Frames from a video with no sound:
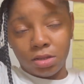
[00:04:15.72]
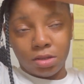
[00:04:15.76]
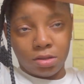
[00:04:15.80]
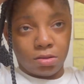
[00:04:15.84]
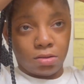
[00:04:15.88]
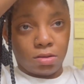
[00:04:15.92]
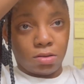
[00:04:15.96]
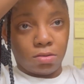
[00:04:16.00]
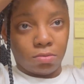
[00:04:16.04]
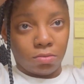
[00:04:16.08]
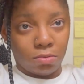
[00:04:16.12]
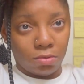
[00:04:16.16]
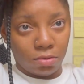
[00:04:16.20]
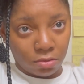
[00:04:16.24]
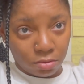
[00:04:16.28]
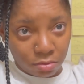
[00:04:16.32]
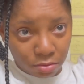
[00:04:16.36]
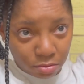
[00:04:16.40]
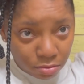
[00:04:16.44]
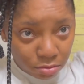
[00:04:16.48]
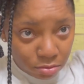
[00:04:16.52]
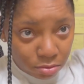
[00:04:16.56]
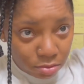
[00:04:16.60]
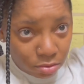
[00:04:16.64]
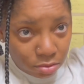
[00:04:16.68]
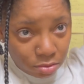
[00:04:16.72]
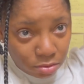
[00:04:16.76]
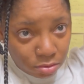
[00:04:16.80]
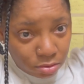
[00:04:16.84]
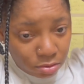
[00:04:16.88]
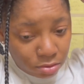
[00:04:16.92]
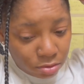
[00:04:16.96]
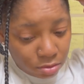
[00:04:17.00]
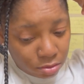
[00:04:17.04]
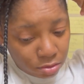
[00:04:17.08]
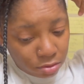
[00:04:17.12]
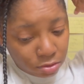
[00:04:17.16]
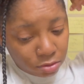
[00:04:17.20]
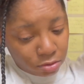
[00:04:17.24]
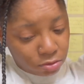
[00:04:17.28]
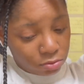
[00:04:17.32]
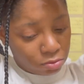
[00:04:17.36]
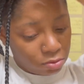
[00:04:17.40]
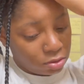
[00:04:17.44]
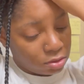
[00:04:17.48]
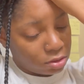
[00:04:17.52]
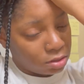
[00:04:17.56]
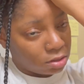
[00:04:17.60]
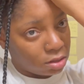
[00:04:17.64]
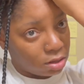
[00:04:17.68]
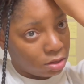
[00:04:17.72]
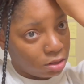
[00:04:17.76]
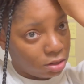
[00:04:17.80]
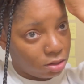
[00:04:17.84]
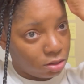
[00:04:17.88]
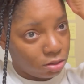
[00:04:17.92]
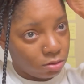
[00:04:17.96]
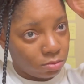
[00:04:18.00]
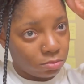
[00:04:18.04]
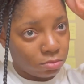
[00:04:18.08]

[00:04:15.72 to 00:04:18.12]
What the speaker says: There we go. Twist that up.